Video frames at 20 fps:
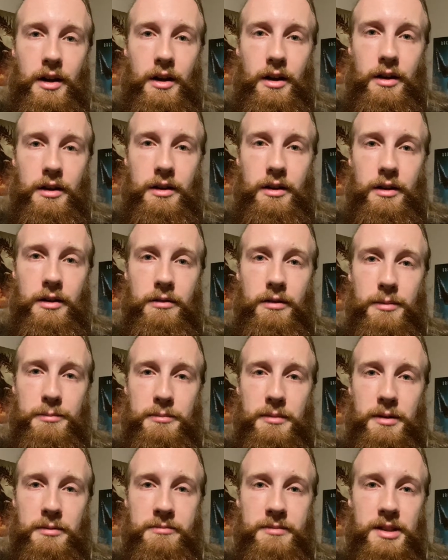you know,
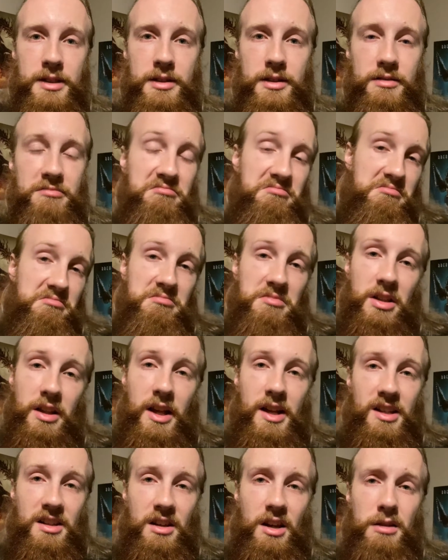I'm glad
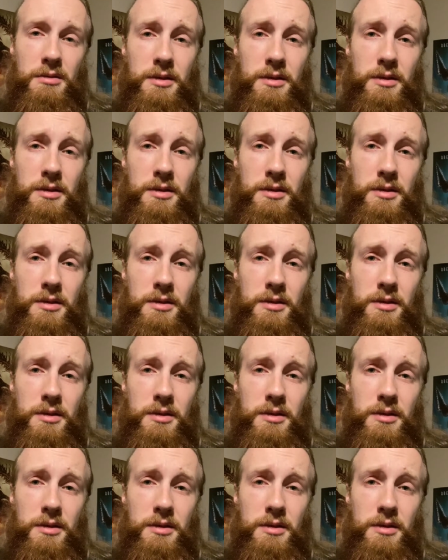it got